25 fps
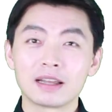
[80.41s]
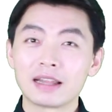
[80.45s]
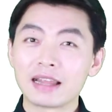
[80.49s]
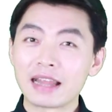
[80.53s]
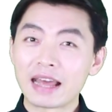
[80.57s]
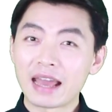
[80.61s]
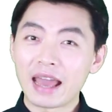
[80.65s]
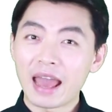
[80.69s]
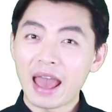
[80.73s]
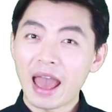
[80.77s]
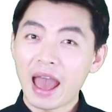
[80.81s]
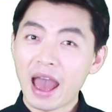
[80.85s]

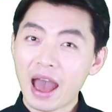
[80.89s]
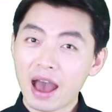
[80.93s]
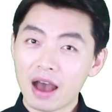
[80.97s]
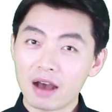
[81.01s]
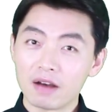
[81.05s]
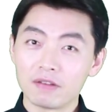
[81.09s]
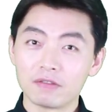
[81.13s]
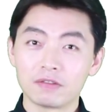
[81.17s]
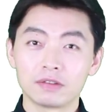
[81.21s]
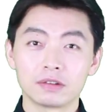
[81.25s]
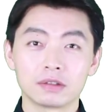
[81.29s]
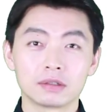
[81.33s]
they
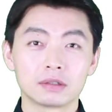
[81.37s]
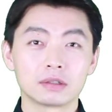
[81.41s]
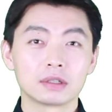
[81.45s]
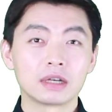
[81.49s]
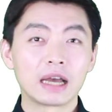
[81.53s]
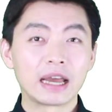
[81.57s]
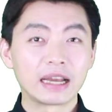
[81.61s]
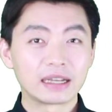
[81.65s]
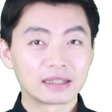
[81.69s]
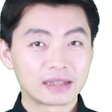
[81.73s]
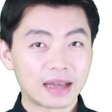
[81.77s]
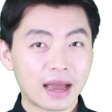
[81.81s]
have
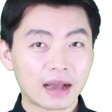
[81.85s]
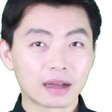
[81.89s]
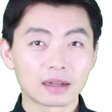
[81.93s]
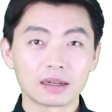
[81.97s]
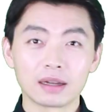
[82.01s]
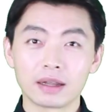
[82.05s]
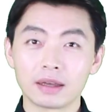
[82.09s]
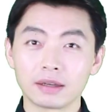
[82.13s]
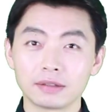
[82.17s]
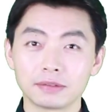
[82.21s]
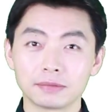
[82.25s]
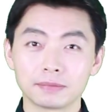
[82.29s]

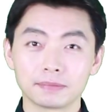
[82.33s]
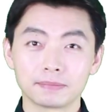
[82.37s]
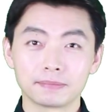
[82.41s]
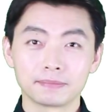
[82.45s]
exactly.